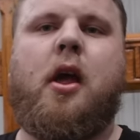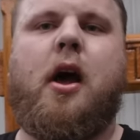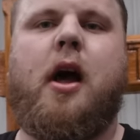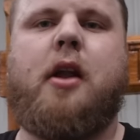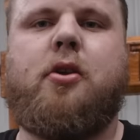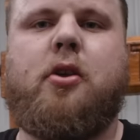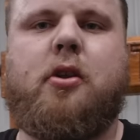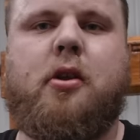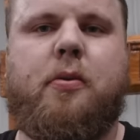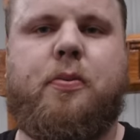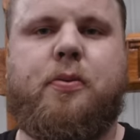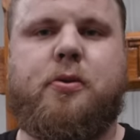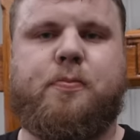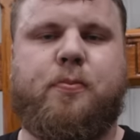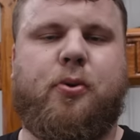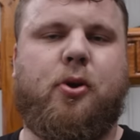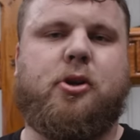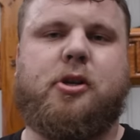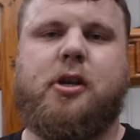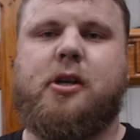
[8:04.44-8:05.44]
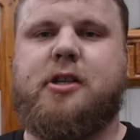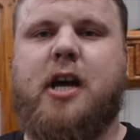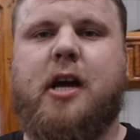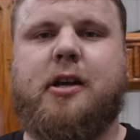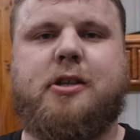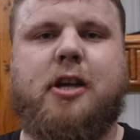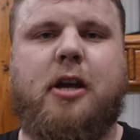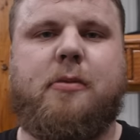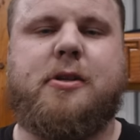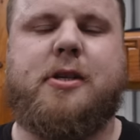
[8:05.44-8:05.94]
and do the push,
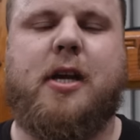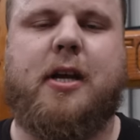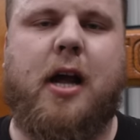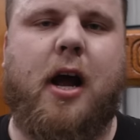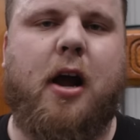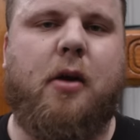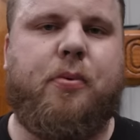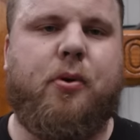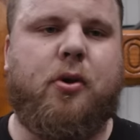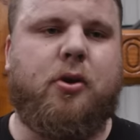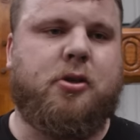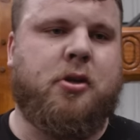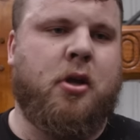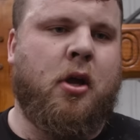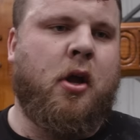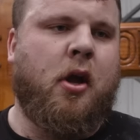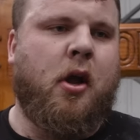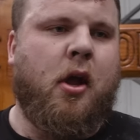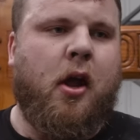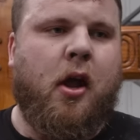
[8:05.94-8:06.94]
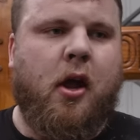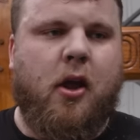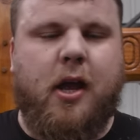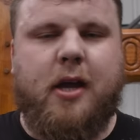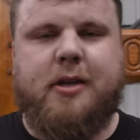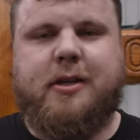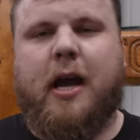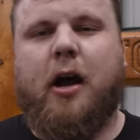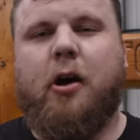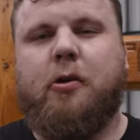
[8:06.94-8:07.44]
exact same as the car push.
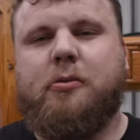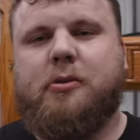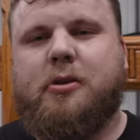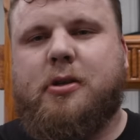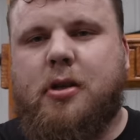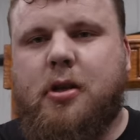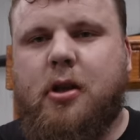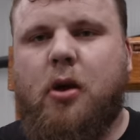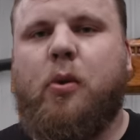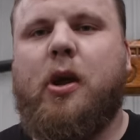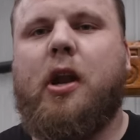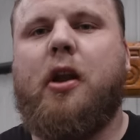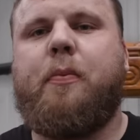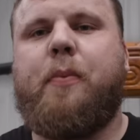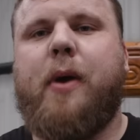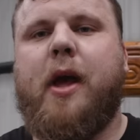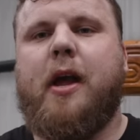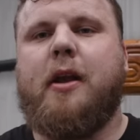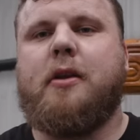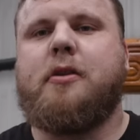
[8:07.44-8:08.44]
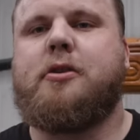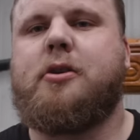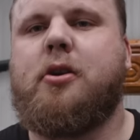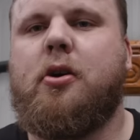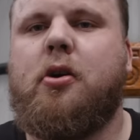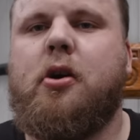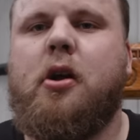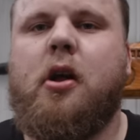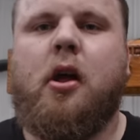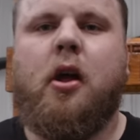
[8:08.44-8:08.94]
This helps the wheel of pain,
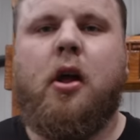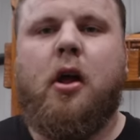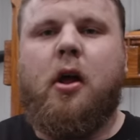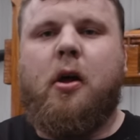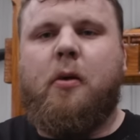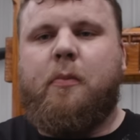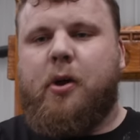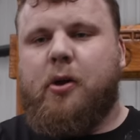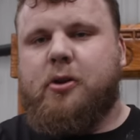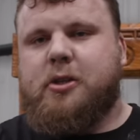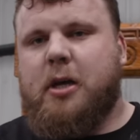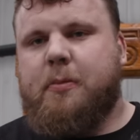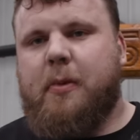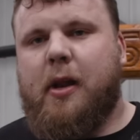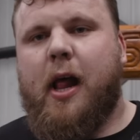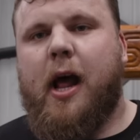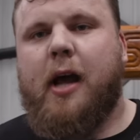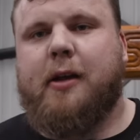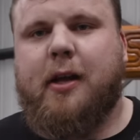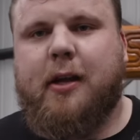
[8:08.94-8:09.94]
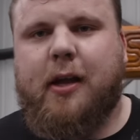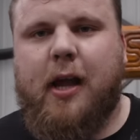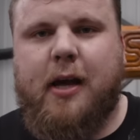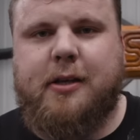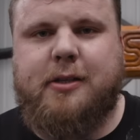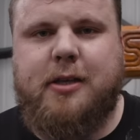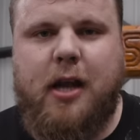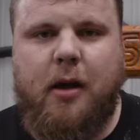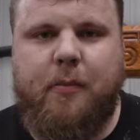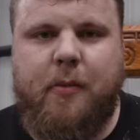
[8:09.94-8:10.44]
so build some lactic
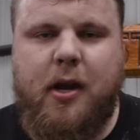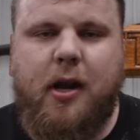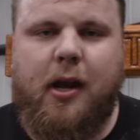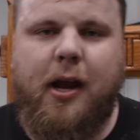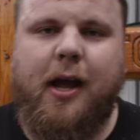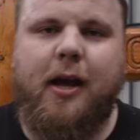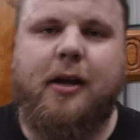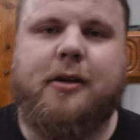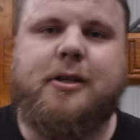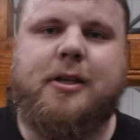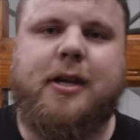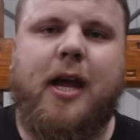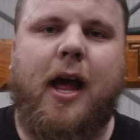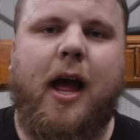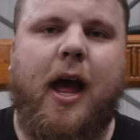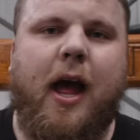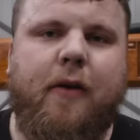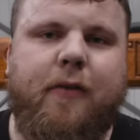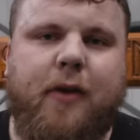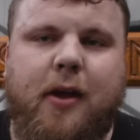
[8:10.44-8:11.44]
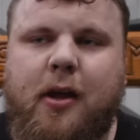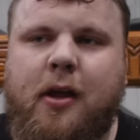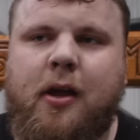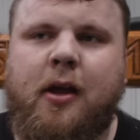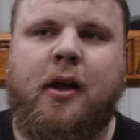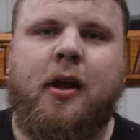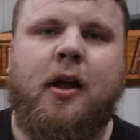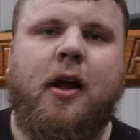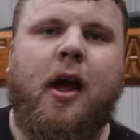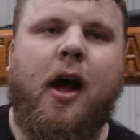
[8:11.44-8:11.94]
acid up in the legs, get
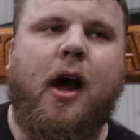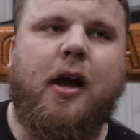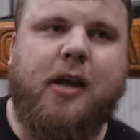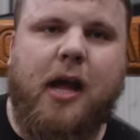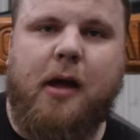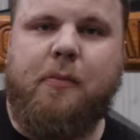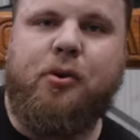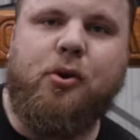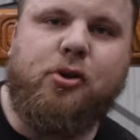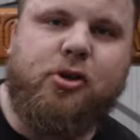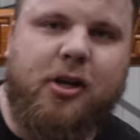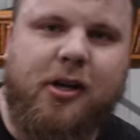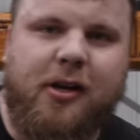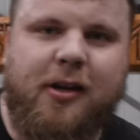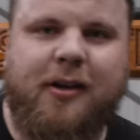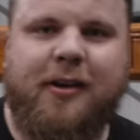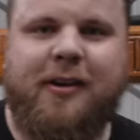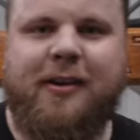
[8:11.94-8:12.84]
heavy and get pushing.